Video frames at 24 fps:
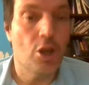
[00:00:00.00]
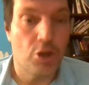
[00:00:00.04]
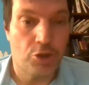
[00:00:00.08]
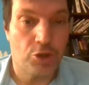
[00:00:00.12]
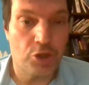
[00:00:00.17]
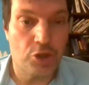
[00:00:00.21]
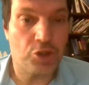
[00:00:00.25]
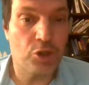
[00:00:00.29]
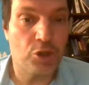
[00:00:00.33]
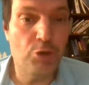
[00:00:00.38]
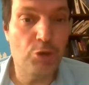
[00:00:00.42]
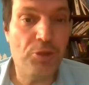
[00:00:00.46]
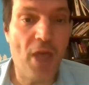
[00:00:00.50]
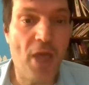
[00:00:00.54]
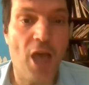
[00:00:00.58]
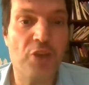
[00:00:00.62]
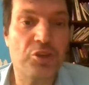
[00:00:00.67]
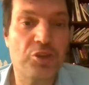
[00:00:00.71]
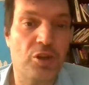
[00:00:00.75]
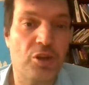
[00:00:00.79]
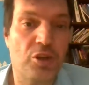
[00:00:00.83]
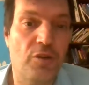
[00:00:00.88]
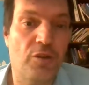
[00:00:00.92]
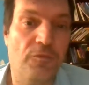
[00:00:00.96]
The
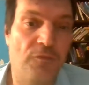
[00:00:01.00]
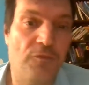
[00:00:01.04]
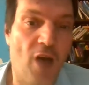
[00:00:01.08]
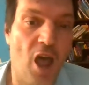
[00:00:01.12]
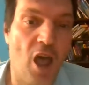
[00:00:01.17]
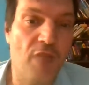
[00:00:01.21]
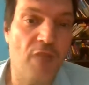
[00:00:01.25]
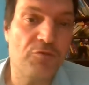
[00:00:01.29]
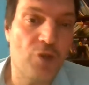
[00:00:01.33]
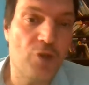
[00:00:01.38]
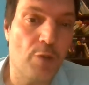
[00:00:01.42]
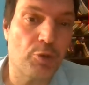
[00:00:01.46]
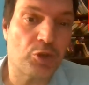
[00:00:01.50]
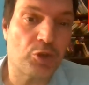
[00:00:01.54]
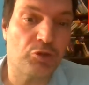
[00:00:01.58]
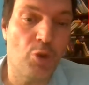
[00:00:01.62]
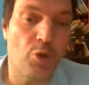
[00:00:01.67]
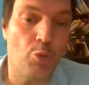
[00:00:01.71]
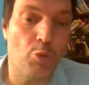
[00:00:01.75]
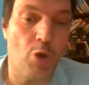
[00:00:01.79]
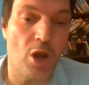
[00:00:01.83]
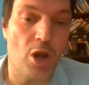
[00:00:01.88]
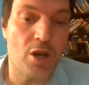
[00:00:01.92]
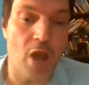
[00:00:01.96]
2005 numbers
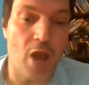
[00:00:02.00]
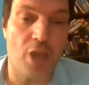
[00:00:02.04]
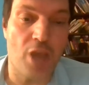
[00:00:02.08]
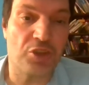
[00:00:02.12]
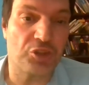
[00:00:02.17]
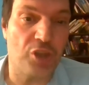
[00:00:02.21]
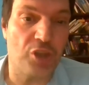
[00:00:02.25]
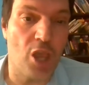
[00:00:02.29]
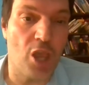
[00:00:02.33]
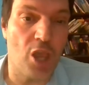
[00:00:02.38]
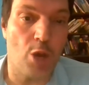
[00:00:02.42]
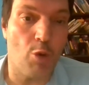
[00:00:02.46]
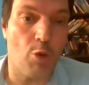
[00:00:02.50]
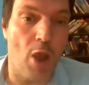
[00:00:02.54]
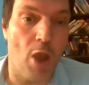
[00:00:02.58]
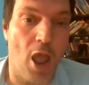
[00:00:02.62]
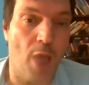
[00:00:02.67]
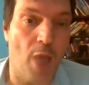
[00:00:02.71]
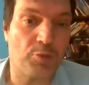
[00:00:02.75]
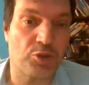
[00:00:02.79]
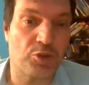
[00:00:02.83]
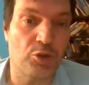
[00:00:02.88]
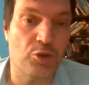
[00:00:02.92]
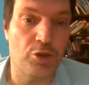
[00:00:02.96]
for One Night Stand were
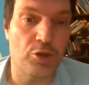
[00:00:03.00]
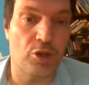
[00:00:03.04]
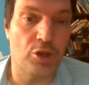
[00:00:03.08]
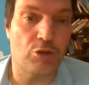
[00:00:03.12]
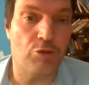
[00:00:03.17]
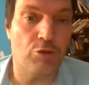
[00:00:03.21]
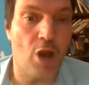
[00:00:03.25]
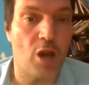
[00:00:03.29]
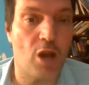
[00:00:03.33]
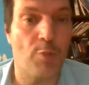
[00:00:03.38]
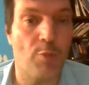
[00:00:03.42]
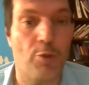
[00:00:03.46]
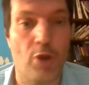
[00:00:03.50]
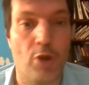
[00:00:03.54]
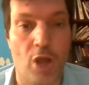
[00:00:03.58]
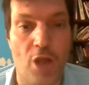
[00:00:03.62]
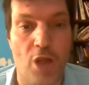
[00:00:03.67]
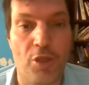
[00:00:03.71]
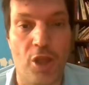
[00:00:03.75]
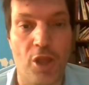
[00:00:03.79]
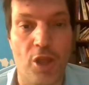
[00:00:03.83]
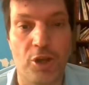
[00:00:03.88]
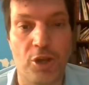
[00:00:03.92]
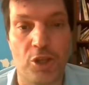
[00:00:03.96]
absolutely incredible,
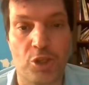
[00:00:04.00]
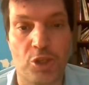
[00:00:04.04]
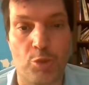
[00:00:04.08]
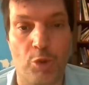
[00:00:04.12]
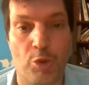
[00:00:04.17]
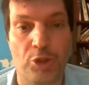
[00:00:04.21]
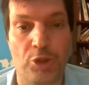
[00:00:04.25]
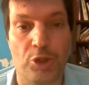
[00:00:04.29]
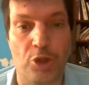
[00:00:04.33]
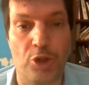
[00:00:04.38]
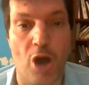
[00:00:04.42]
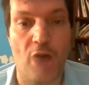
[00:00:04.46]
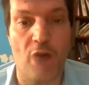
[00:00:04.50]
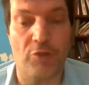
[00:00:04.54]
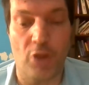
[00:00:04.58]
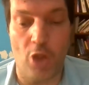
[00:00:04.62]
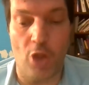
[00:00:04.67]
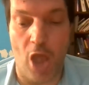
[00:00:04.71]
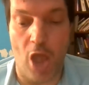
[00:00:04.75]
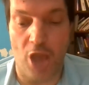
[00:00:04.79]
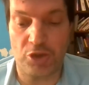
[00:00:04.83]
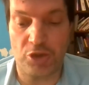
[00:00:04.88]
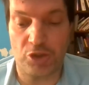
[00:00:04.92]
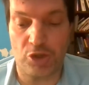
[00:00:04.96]
and then it dwindled off the
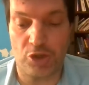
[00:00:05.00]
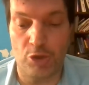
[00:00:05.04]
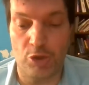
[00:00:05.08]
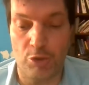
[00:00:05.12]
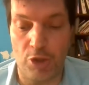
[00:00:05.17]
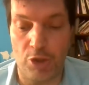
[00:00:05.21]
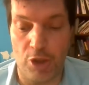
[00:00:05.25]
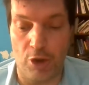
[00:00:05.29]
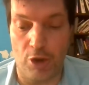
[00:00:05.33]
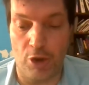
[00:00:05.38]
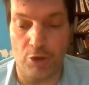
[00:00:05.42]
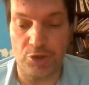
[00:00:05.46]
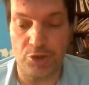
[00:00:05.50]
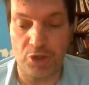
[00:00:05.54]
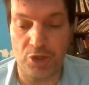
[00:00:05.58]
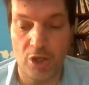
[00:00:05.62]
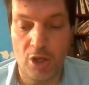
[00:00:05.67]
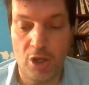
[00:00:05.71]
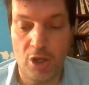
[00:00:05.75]
last 2 years.